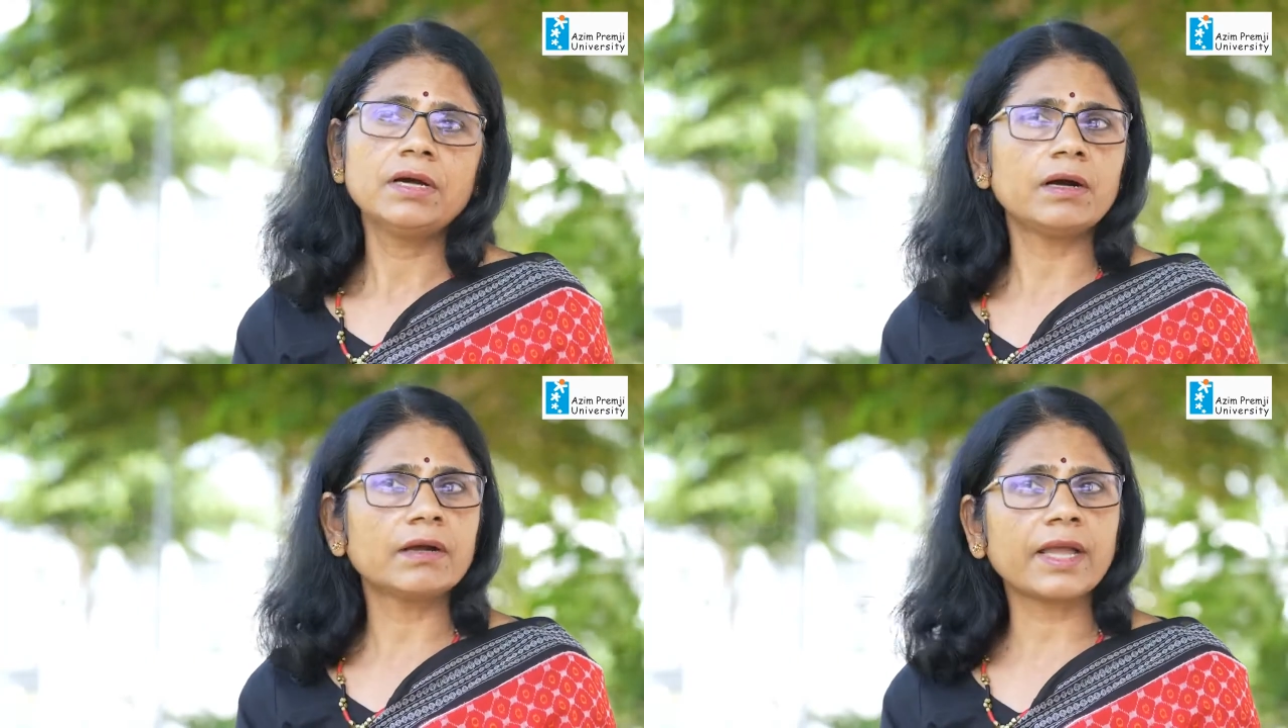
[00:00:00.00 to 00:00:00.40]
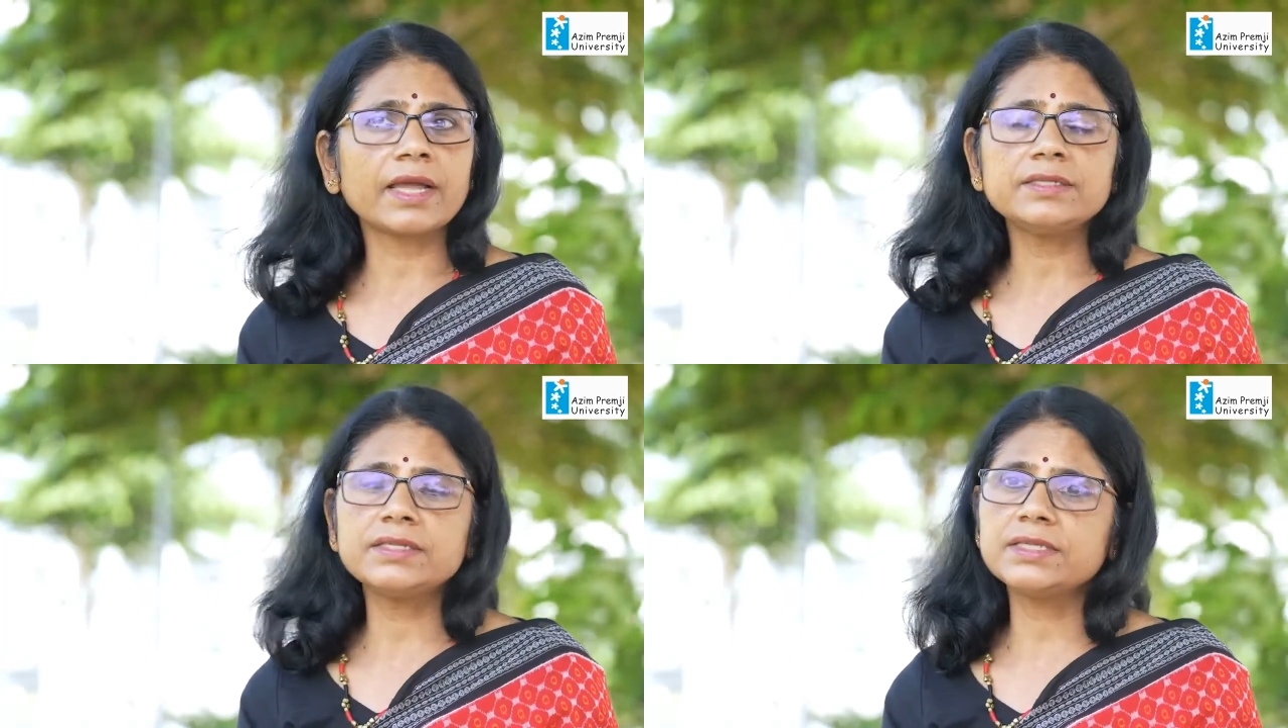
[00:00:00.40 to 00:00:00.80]
uh,
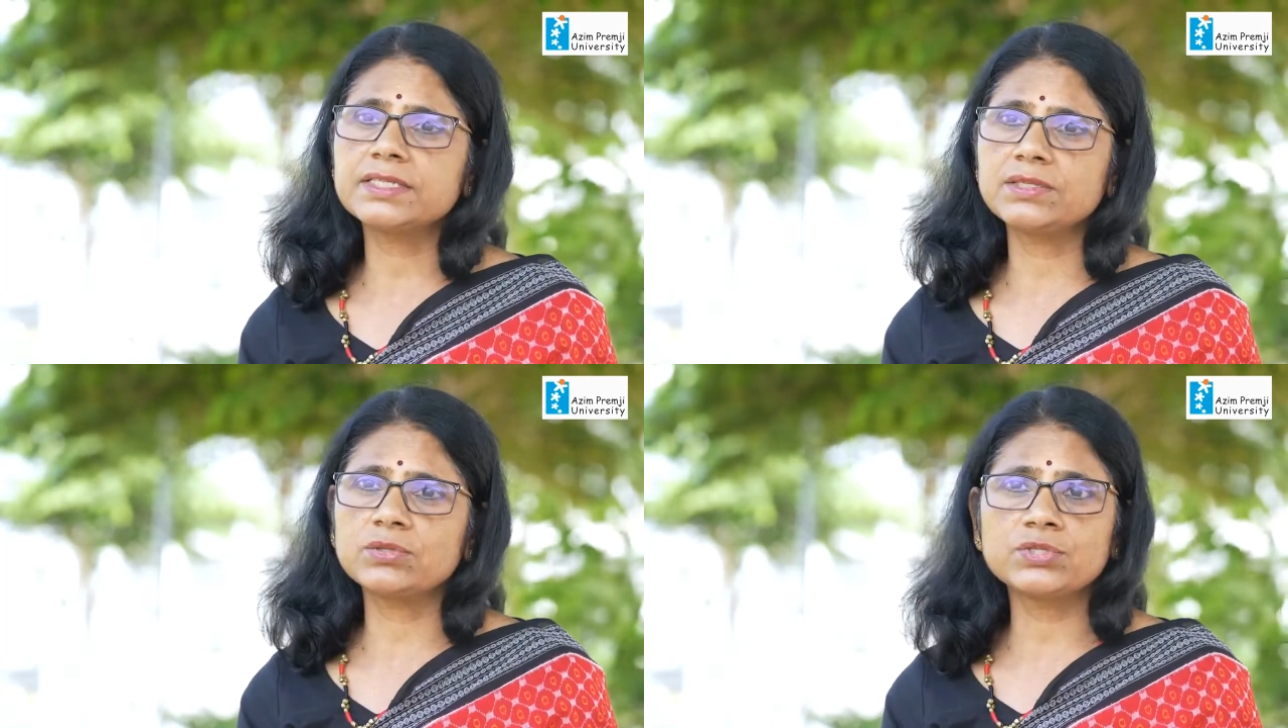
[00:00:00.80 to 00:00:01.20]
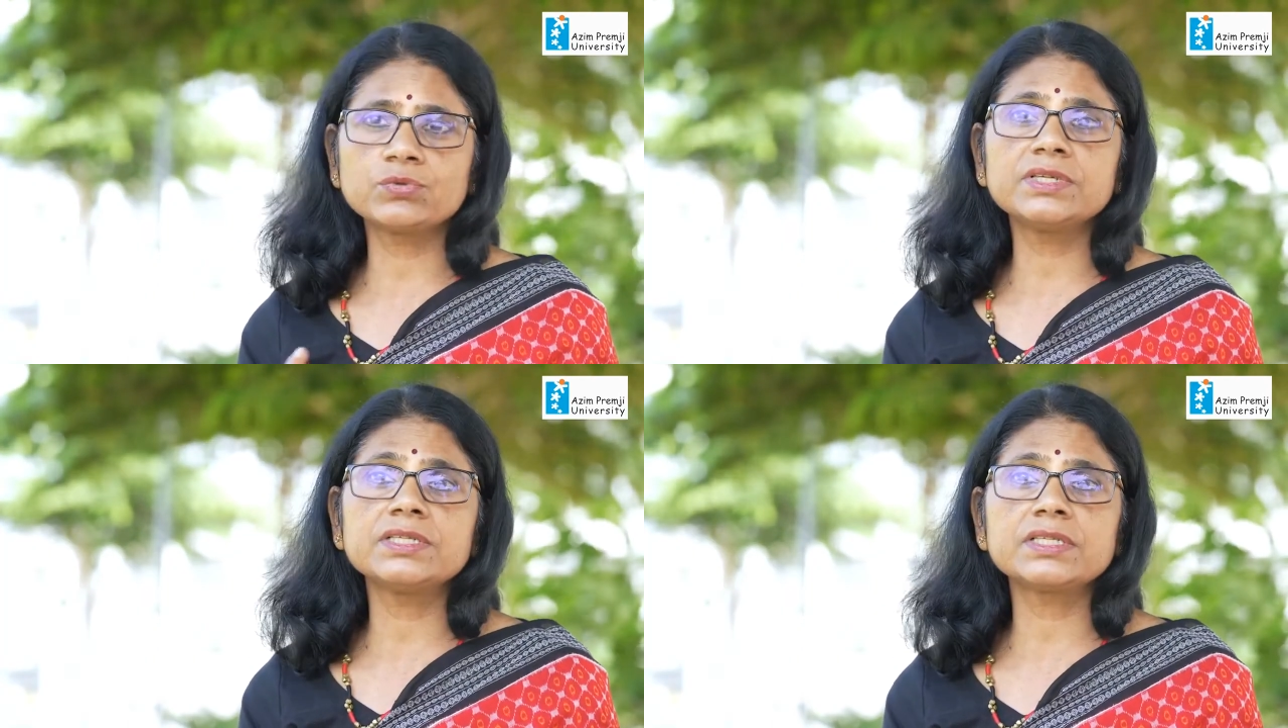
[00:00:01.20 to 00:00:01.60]
candidates, you know,
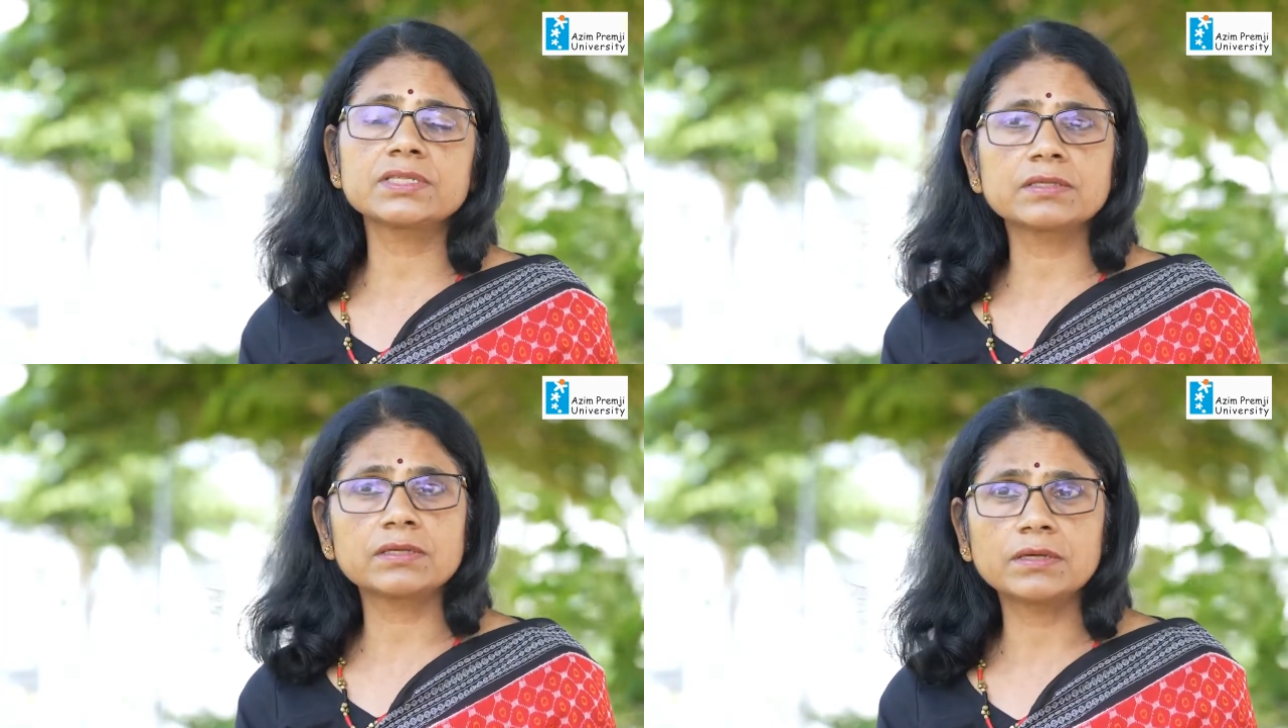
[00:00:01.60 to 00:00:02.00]
students'